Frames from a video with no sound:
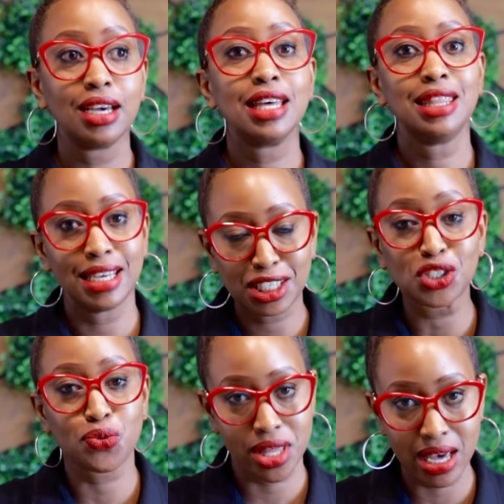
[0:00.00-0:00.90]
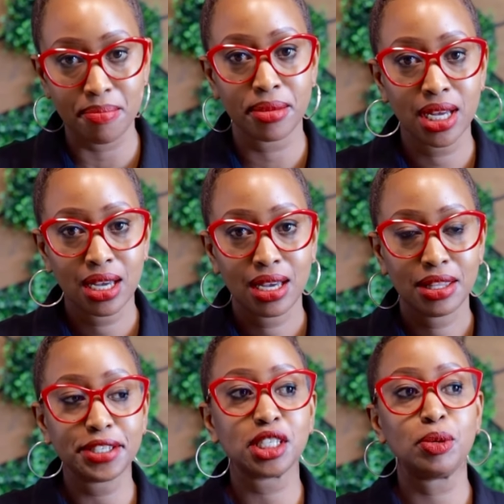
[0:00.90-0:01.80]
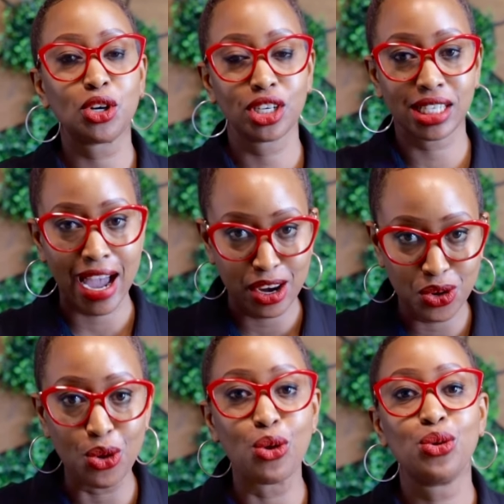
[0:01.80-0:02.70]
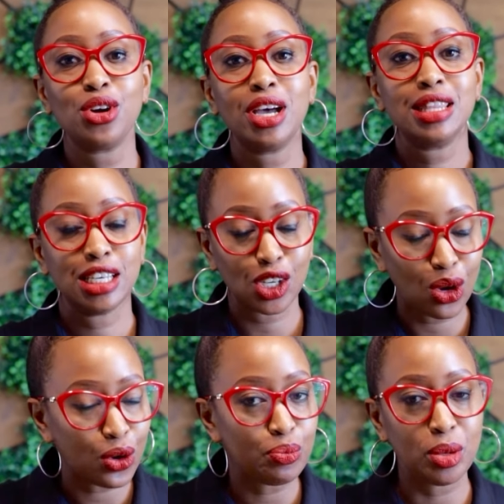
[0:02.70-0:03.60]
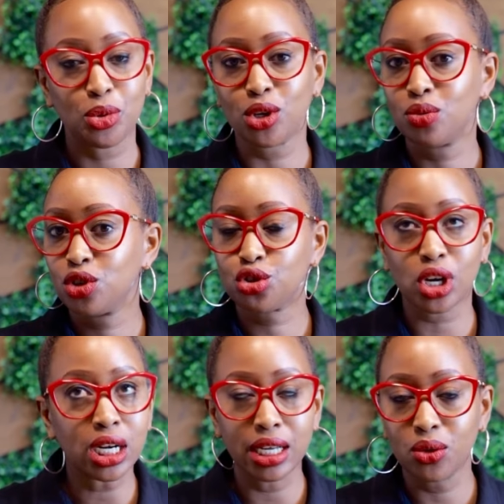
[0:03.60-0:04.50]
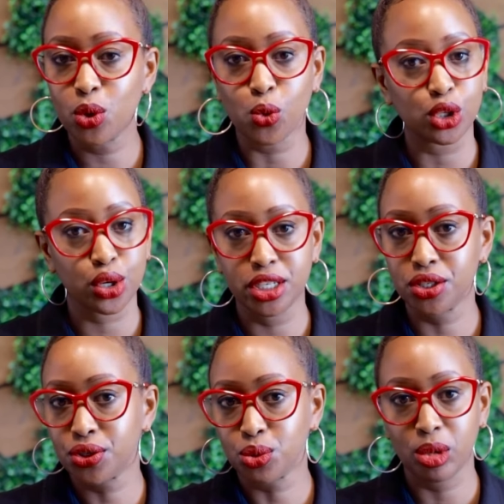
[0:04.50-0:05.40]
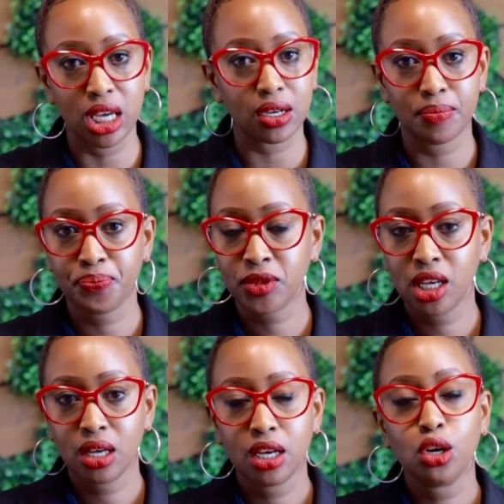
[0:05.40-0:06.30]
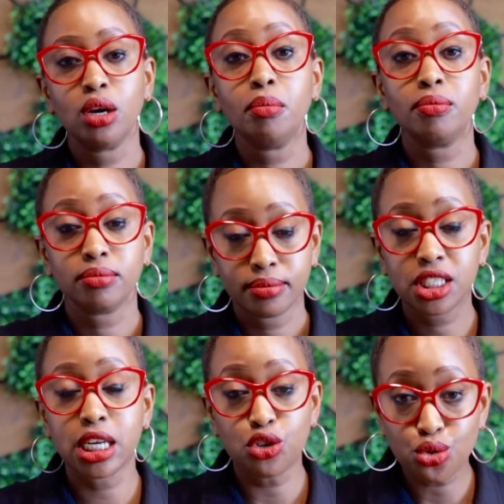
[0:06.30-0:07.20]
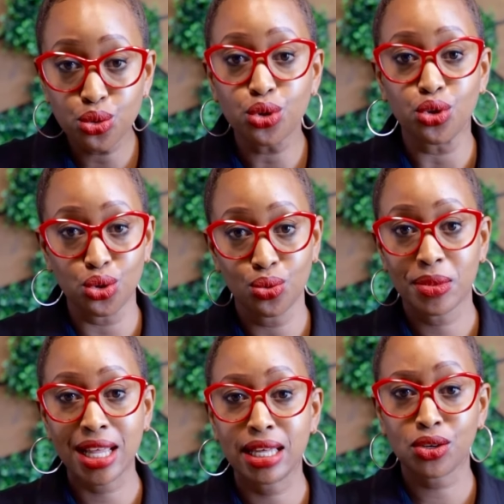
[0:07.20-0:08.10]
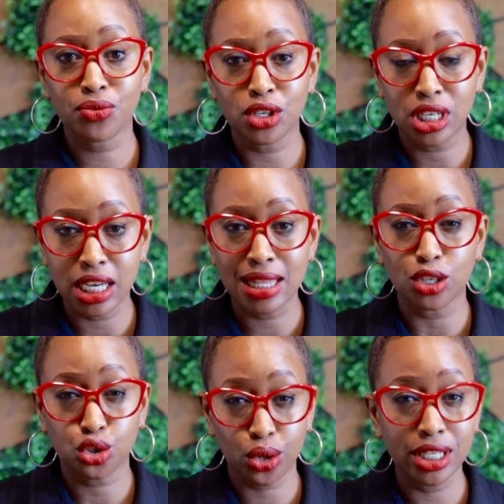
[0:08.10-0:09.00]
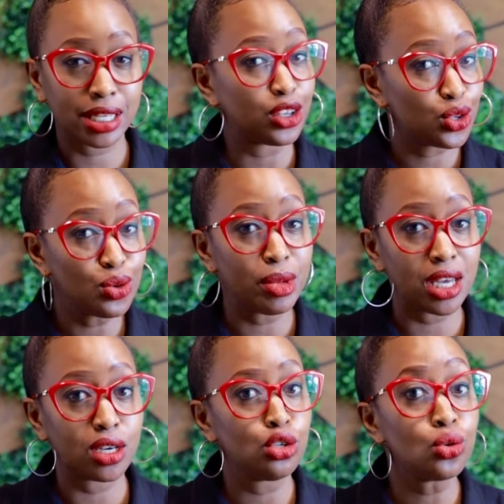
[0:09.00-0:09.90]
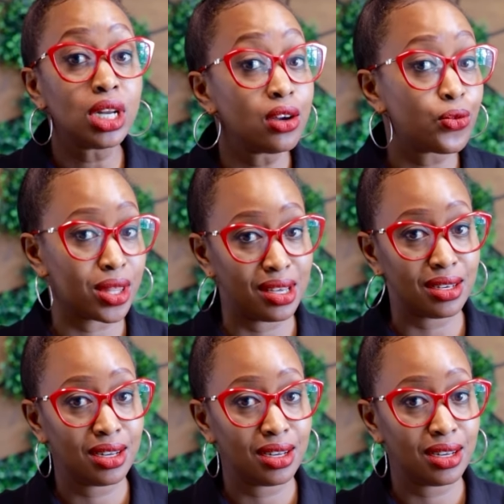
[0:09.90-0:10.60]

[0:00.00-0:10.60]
This is for them. This is because I know there's a lot of people struggling with what choices to make. Stay true to you. At the end of the day, the choice that you make, you live with it.